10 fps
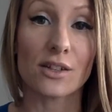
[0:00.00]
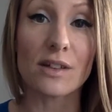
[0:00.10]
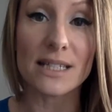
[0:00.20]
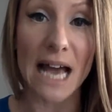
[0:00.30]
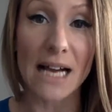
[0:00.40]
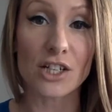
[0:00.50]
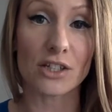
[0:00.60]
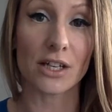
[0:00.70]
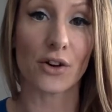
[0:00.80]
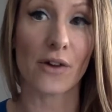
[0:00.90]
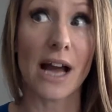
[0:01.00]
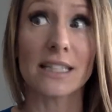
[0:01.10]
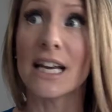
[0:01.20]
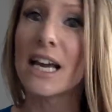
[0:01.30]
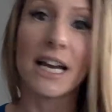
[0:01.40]
So that's actually
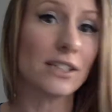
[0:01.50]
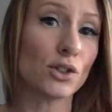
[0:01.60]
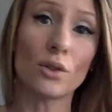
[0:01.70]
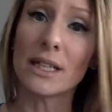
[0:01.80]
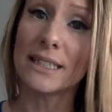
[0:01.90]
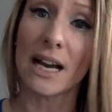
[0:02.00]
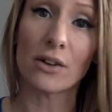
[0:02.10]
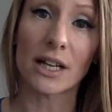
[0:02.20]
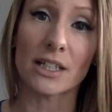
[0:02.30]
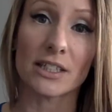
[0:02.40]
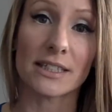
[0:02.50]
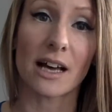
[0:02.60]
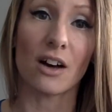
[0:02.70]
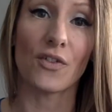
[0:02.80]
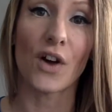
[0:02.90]
correct. And don't get down on
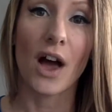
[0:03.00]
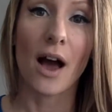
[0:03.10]
yourself,